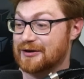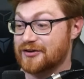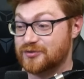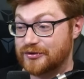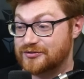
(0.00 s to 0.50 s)

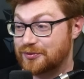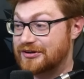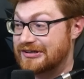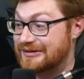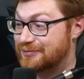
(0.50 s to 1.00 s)
this one's
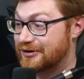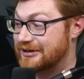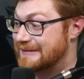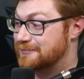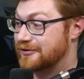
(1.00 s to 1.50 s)
pretty
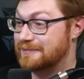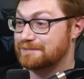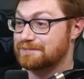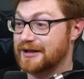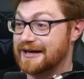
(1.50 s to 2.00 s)
pretty pretty
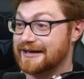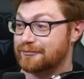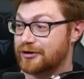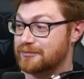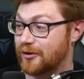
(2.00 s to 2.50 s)
plain,
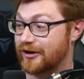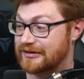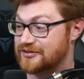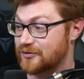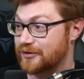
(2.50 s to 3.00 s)
pretty boring.
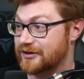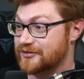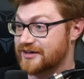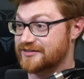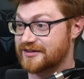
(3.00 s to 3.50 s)
Just the Windows
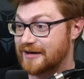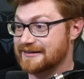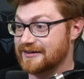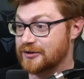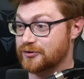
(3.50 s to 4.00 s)
desktop.
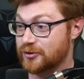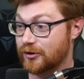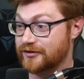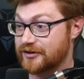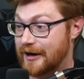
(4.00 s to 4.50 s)

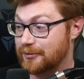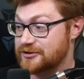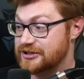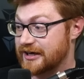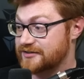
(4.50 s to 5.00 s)
uTorrent and Opera
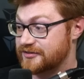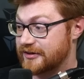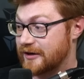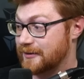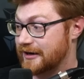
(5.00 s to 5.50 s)
GX in
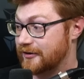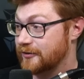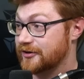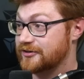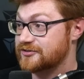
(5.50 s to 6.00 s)
there, but I don't know.
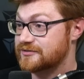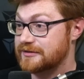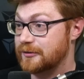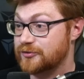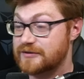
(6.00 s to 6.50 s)
Did it just
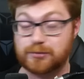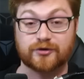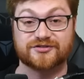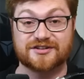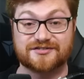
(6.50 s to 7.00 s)
was it
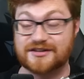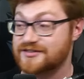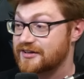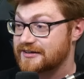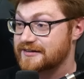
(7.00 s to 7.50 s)
persistence
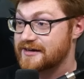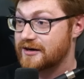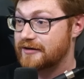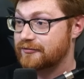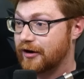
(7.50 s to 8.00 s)
that kicked that
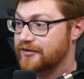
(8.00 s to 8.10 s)
off right as